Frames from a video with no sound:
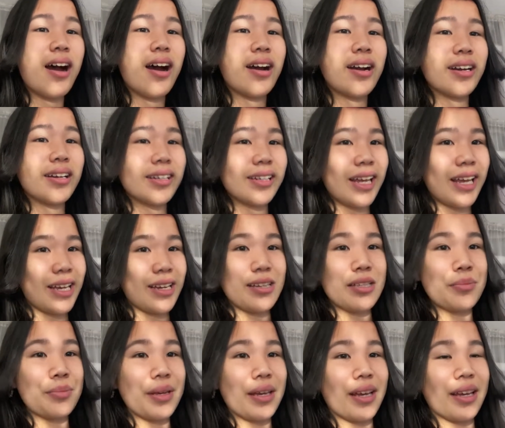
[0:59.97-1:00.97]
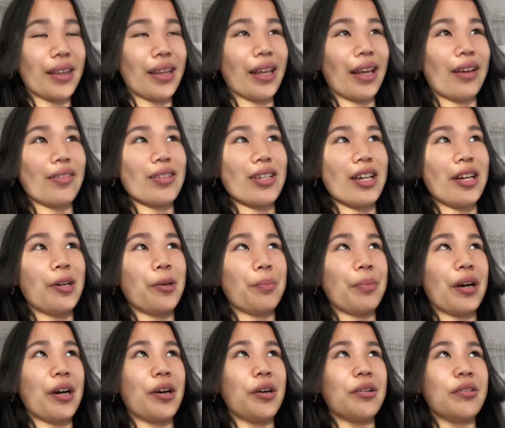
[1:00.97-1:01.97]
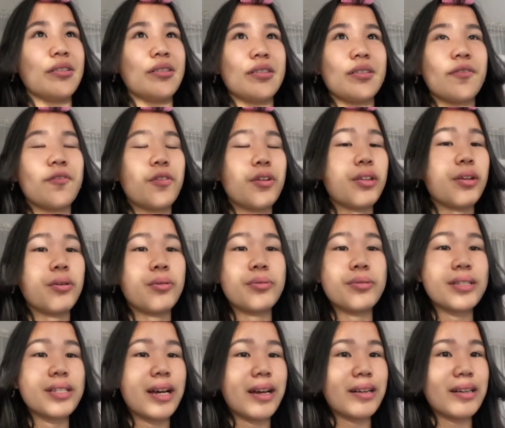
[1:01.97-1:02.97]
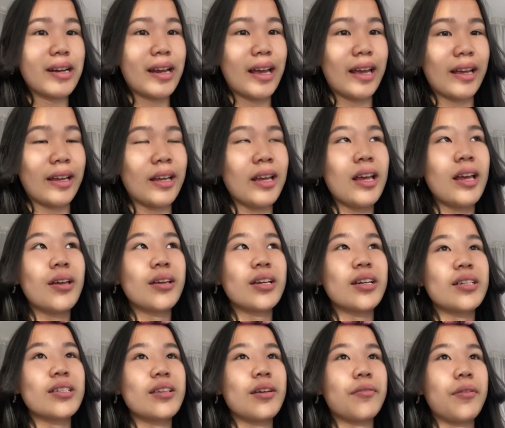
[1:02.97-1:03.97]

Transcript: are in ASB and they have to help out for the whole entire day because the